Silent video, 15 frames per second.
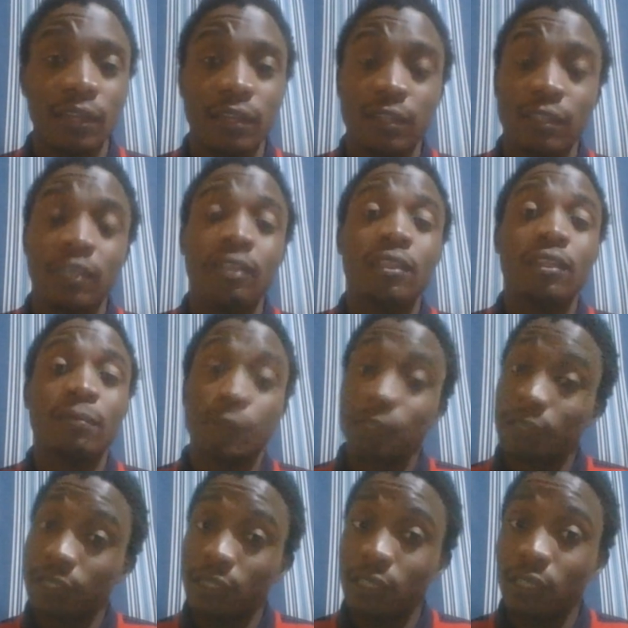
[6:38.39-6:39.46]
I think the
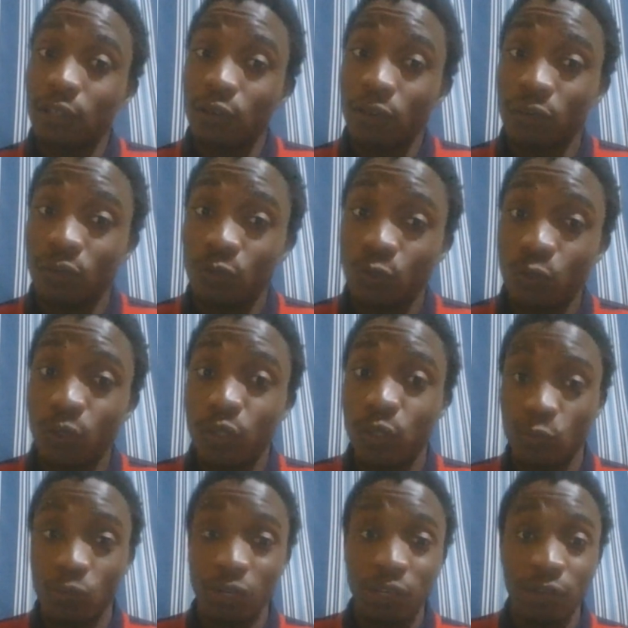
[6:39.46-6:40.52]
best thing you can do is
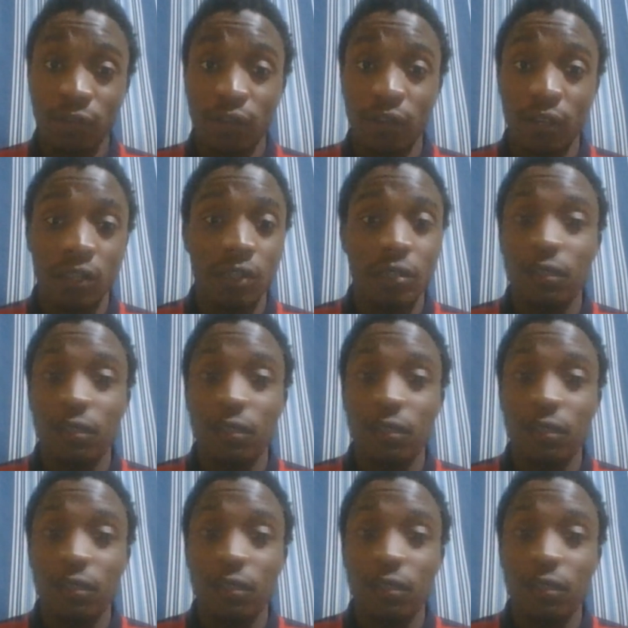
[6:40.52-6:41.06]
to leave her.